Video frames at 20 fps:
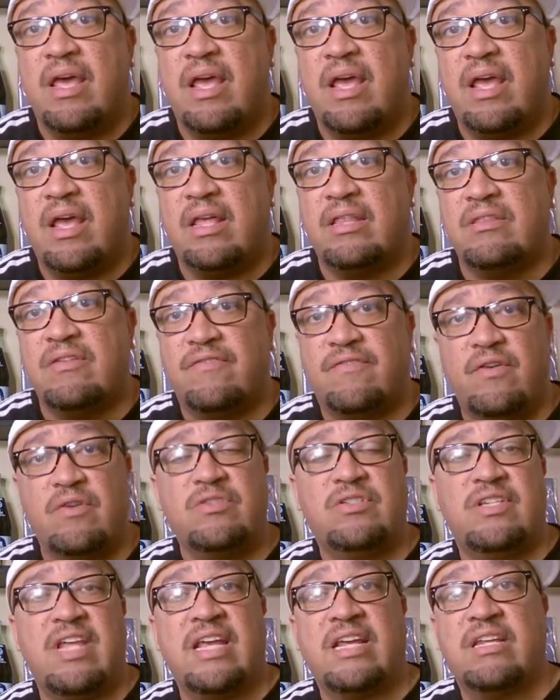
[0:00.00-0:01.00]
And the
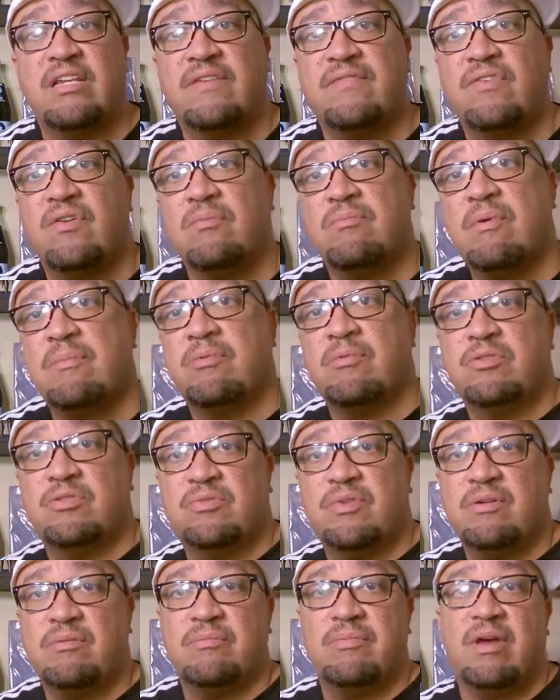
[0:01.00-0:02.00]
first Taken, if you remember,
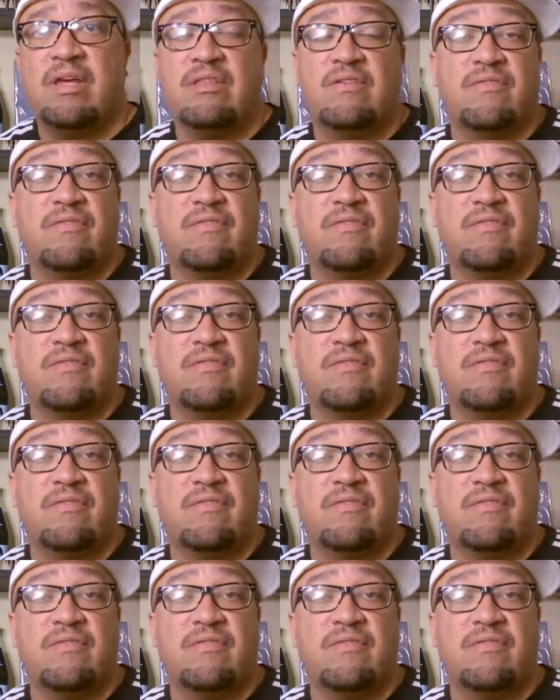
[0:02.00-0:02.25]
was written by